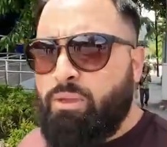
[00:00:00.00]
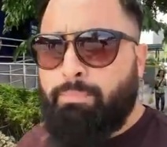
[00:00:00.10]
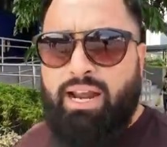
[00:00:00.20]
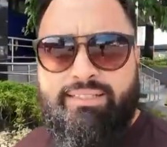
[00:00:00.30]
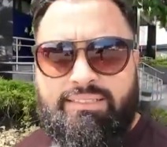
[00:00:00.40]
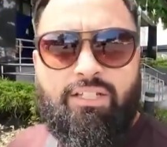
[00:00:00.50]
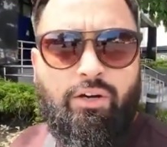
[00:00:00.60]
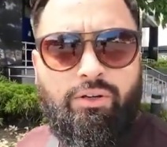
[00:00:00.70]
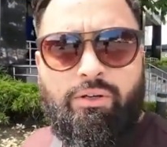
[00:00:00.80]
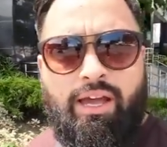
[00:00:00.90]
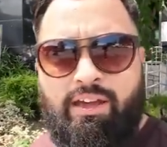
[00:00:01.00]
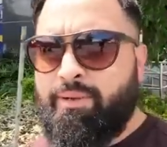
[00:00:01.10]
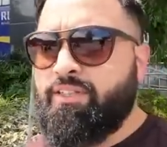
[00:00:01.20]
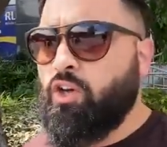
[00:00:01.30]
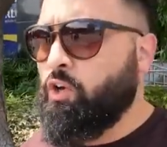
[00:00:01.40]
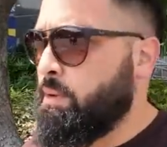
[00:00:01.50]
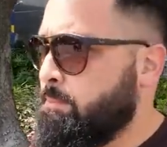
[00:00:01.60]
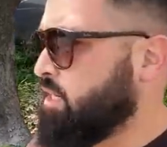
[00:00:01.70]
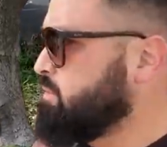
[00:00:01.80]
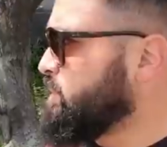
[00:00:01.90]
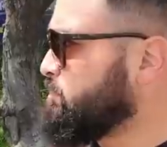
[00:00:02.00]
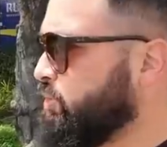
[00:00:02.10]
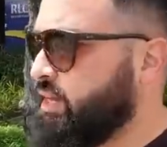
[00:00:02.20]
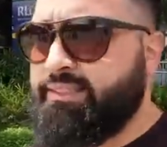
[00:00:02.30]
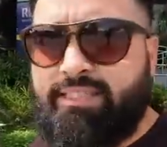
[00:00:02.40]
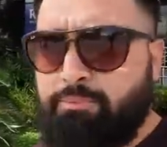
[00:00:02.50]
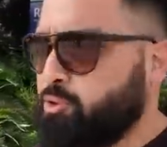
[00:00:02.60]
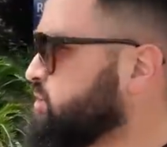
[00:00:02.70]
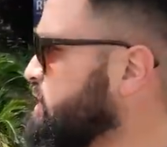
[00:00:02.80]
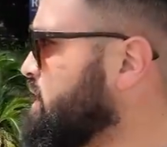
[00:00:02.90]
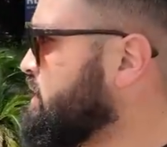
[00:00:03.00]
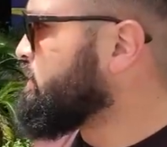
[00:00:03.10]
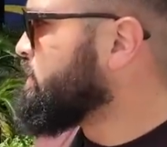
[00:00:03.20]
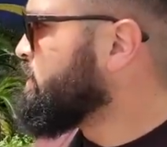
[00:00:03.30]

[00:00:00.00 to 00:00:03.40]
But I still have been told by many people that Cebu City